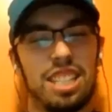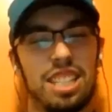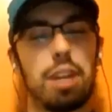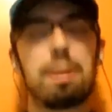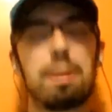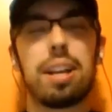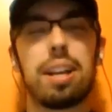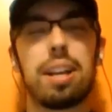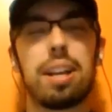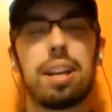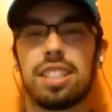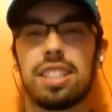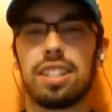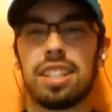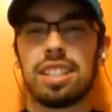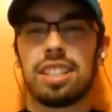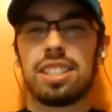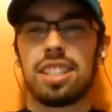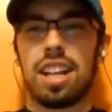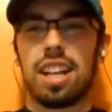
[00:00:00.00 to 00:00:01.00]
be a good
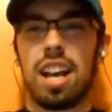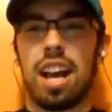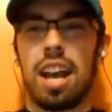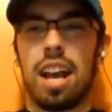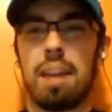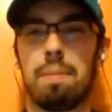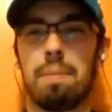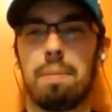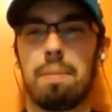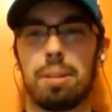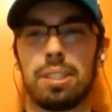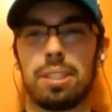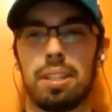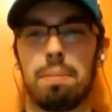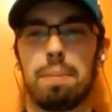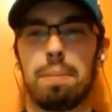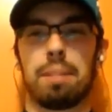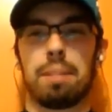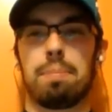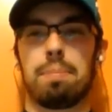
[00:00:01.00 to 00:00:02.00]
series. I personally
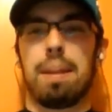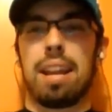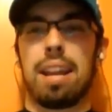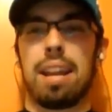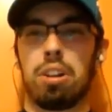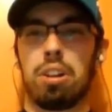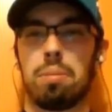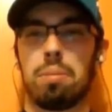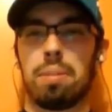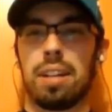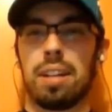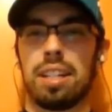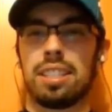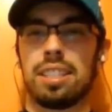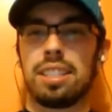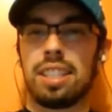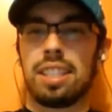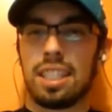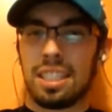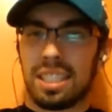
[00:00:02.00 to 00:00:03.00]
picked Manitoba in
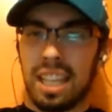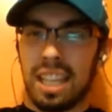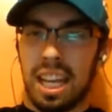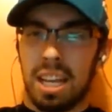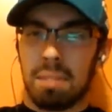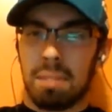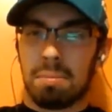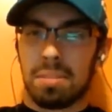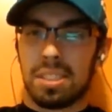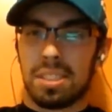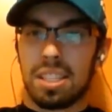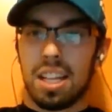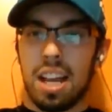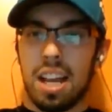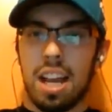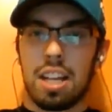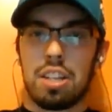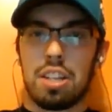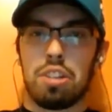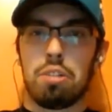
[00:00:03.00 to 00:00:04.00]
6 games. I
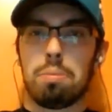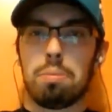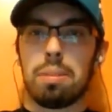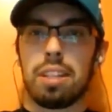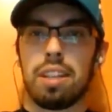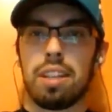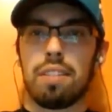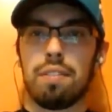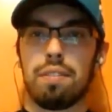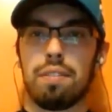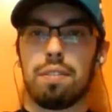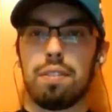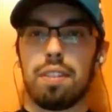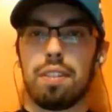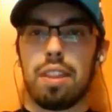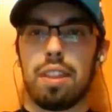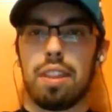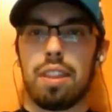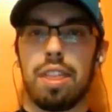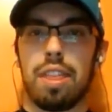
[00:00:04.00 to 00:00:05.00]
do believe
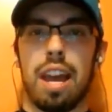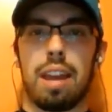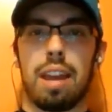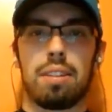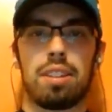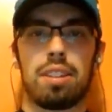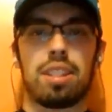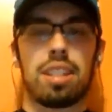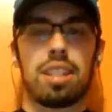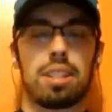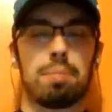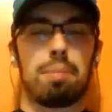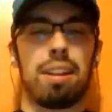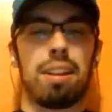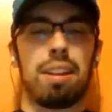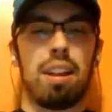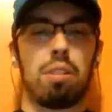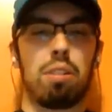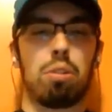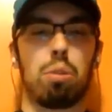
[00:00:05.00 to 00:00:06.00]
that despite
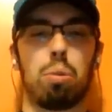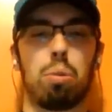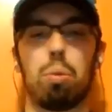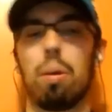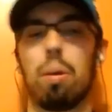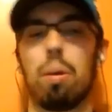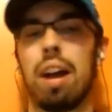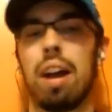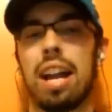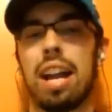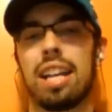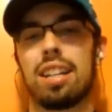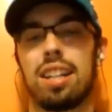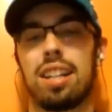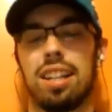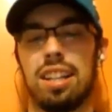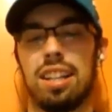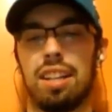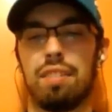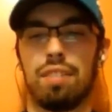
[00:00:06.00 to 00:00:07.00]
how quiet
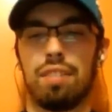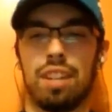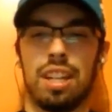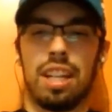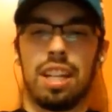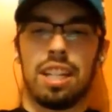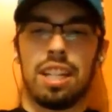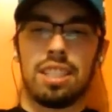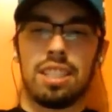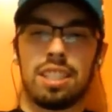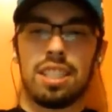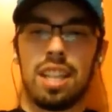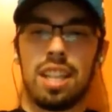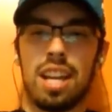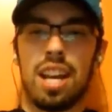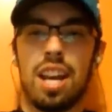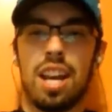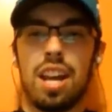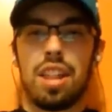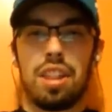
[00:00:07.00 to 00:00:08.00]
Cleveland is,
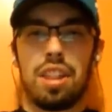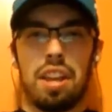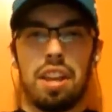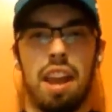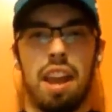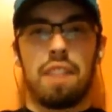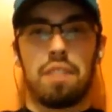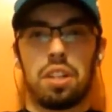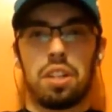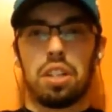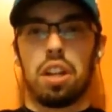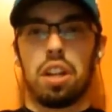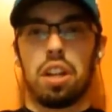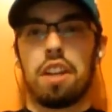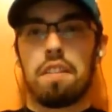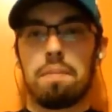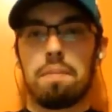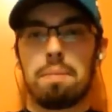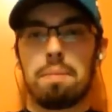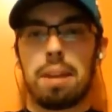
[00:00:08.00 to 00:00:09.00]
they have a lot
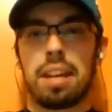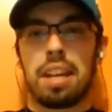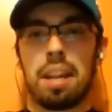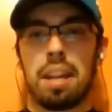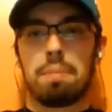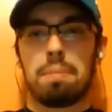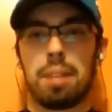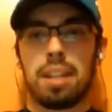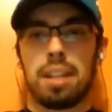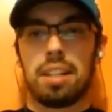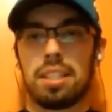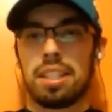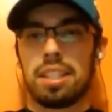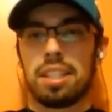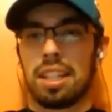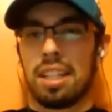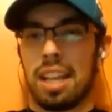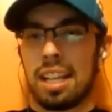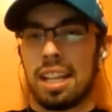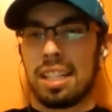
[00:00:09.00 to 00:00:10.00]
of big-name players like
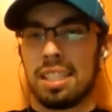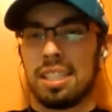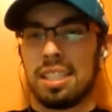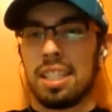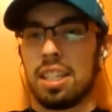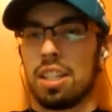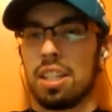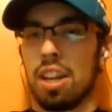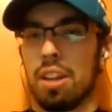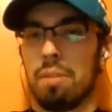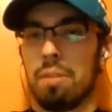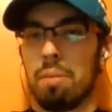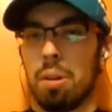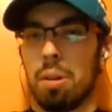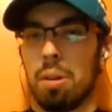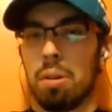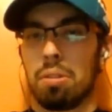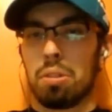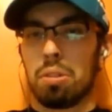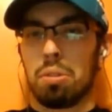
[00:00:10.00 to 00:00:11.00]
Legacy, Gunwoat,
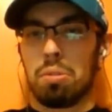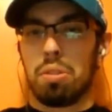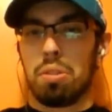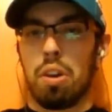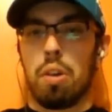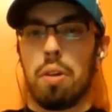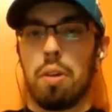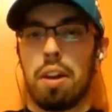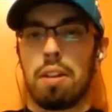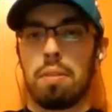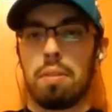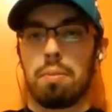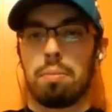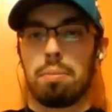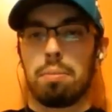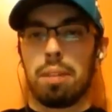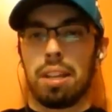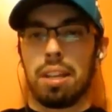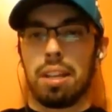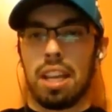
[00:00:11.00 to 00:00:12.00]
who know how to play
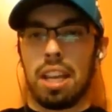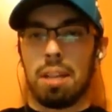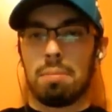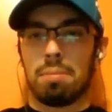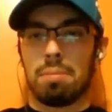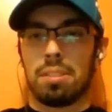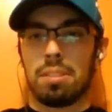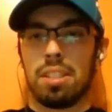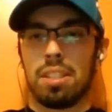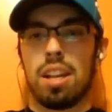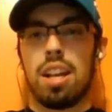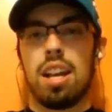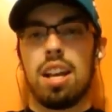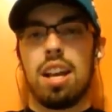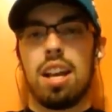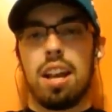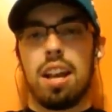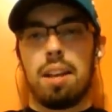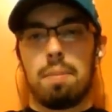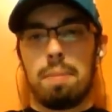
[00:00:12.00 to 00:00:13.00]
games,
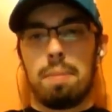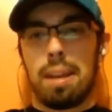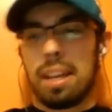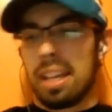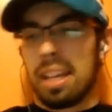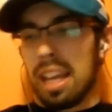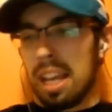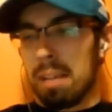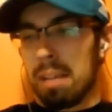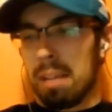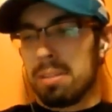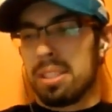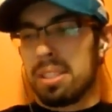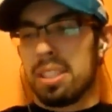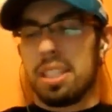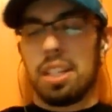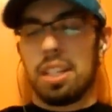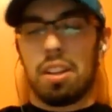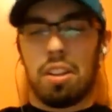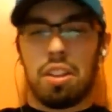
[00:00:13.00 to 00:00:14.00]
big games,
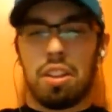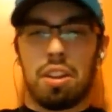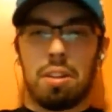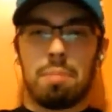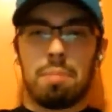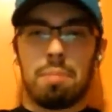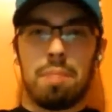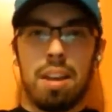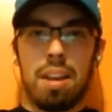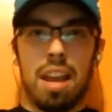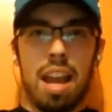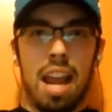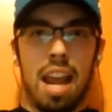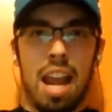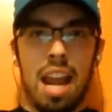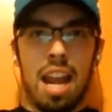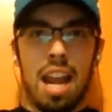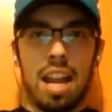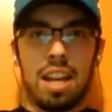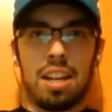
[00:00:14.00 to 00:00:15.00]
steal them,
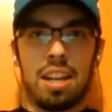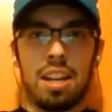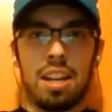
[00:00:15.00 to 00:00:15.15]
and